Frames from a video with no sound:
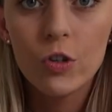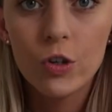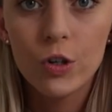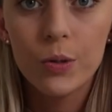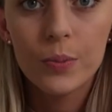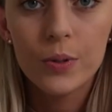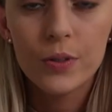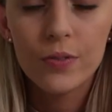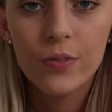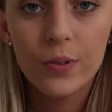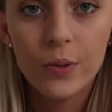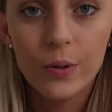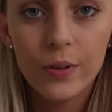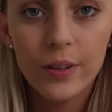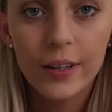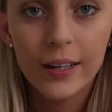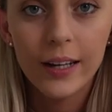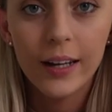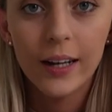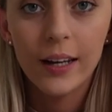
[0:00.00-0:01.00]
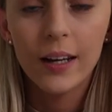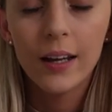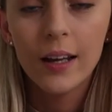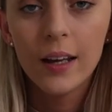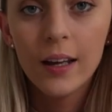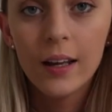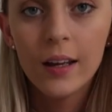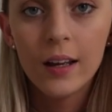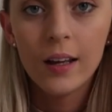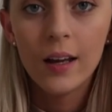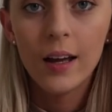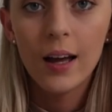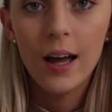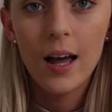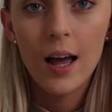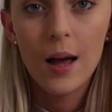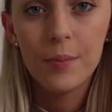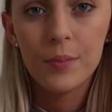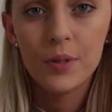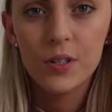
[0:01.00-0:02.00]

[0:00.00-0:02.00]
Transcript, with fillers: dupes for the um,